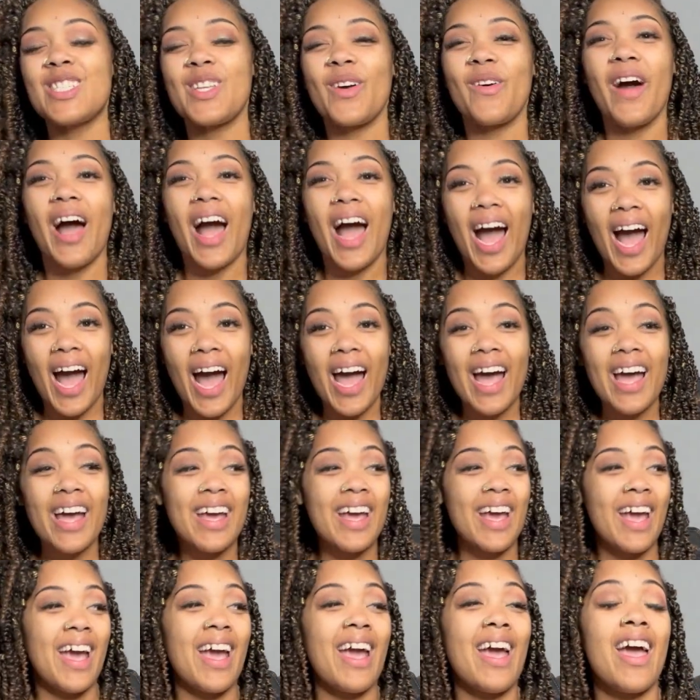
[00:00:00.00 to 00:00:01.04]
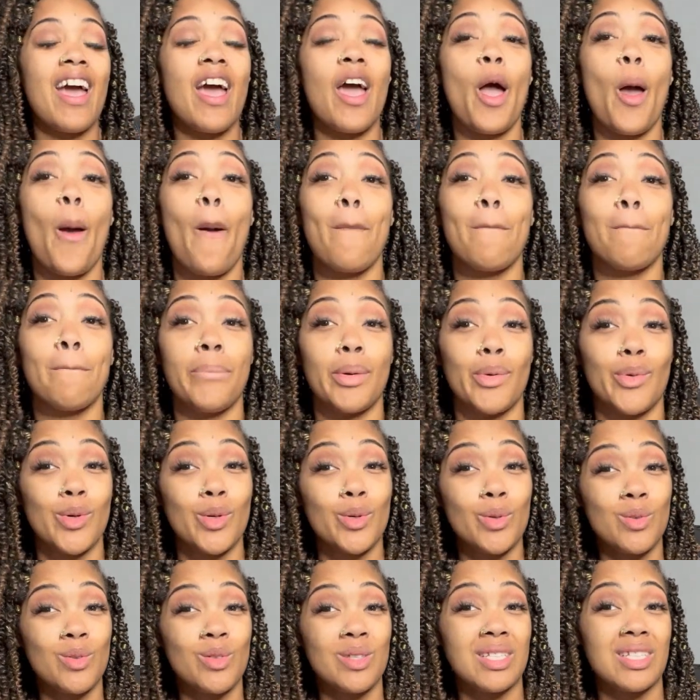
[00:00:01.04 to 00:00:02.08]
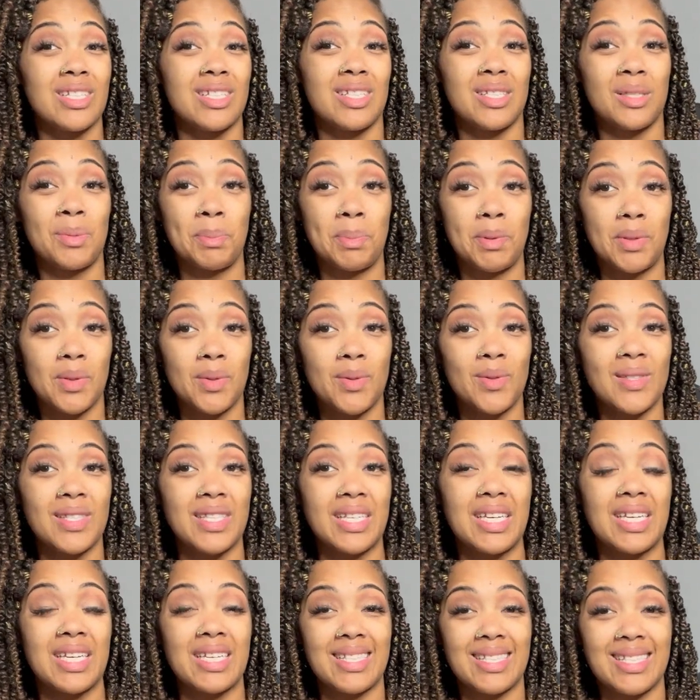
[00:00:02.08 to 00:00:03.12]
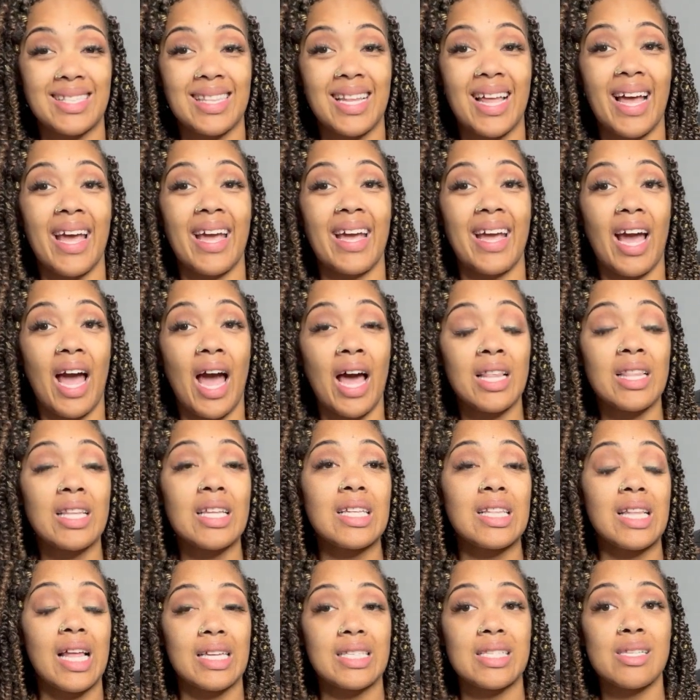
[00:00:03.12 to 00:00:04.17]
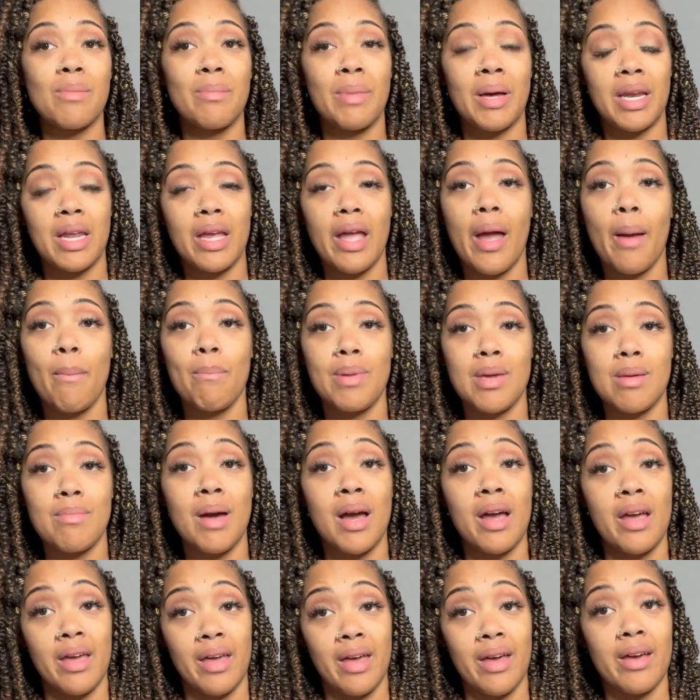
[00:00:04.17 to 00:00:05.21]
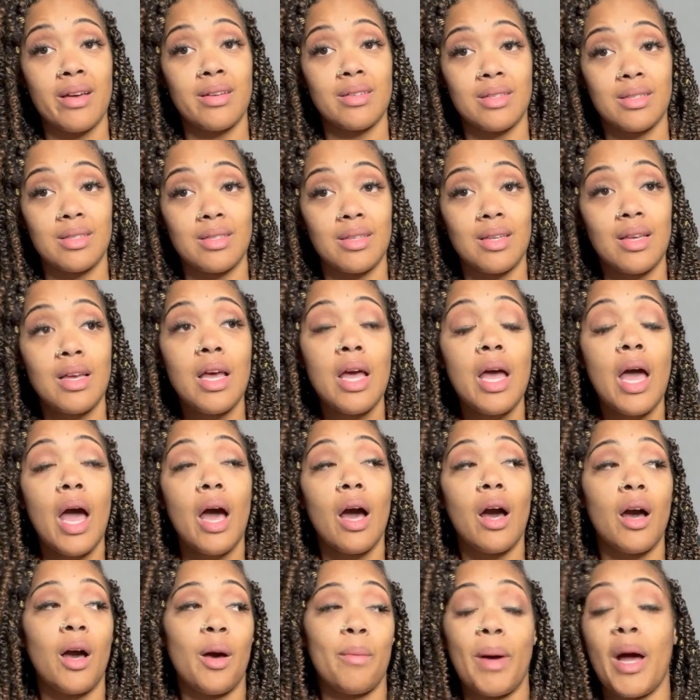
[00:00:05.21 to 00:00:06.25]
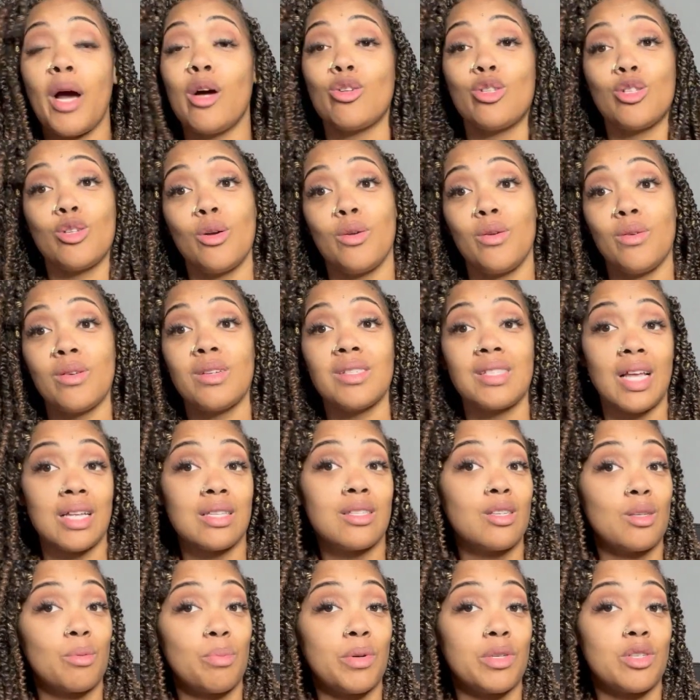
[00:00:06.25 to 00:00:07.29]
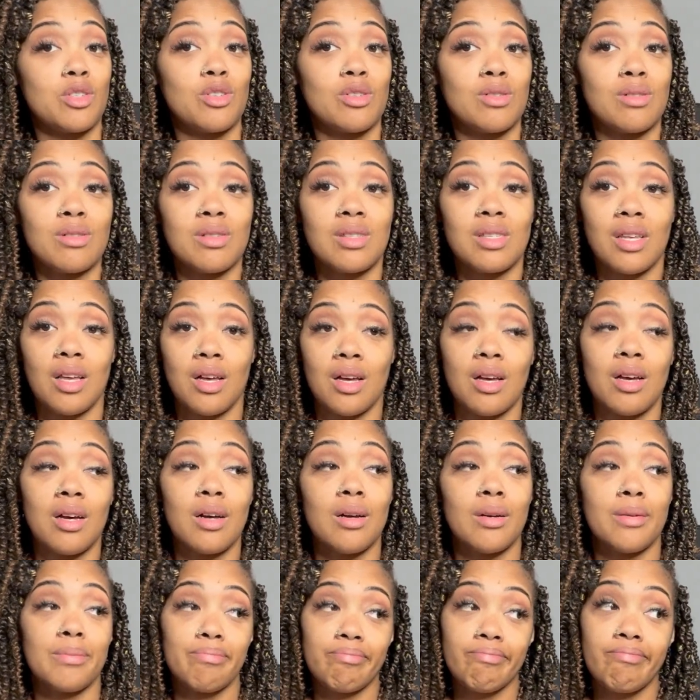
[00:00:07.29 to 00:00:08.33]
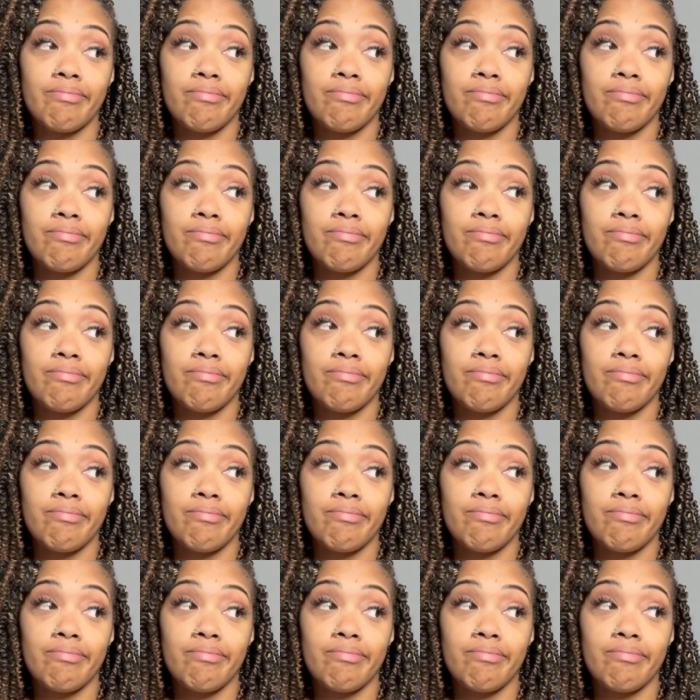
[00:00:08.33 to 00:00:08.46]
so i had bruises bruises like i look like somebody had beat my ass um, i'll show you because i took pictures um,